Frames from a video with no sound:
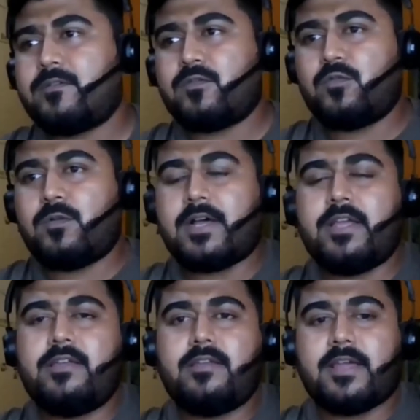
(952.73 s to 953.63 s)
so
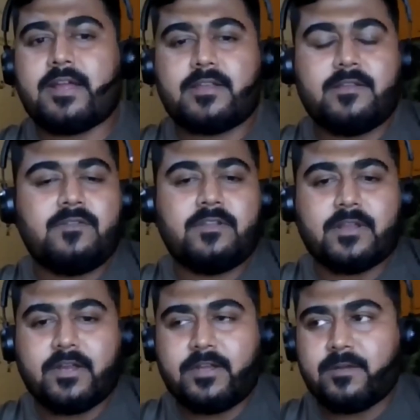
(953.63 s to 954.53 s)
I actively
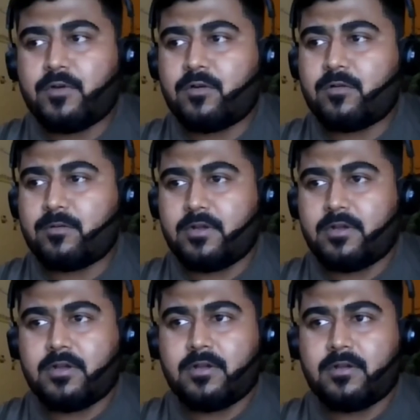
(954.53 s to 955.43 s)
write about.
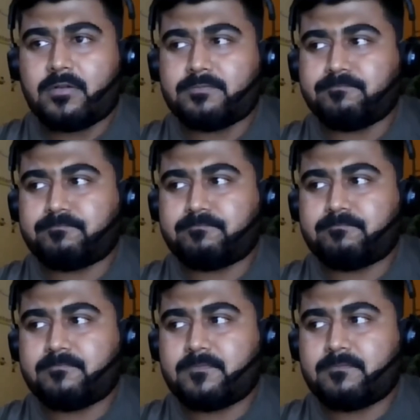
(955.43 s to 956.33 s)
Uh,
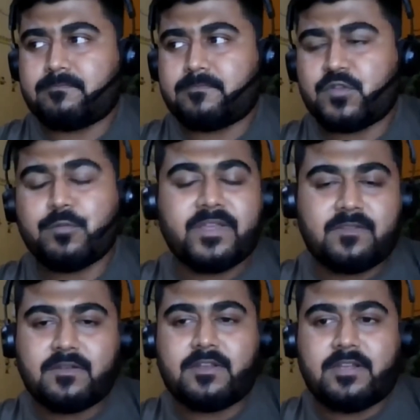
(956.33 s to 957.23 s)
so
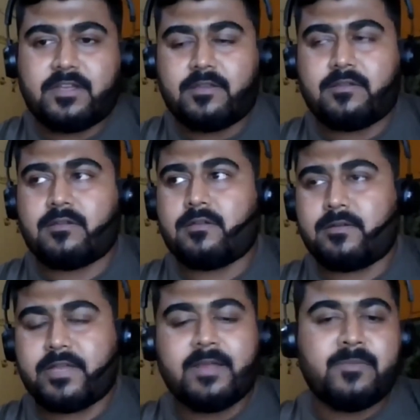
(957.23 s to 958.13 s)
basically, like
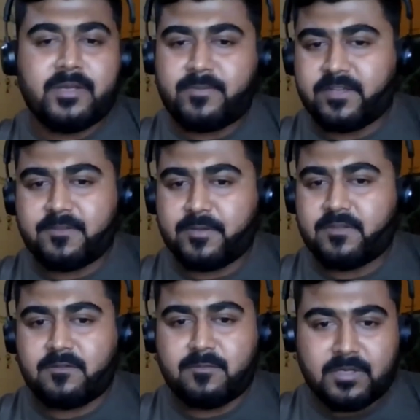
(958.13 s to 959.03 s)
uh, MDM
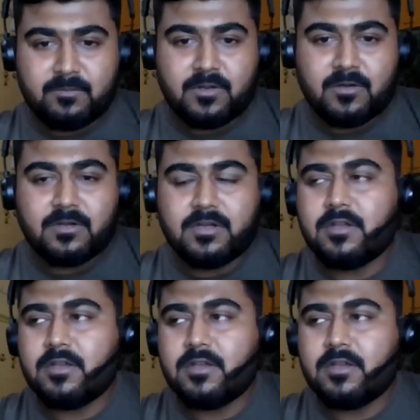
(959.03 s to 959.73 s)
TechSpace is my blog,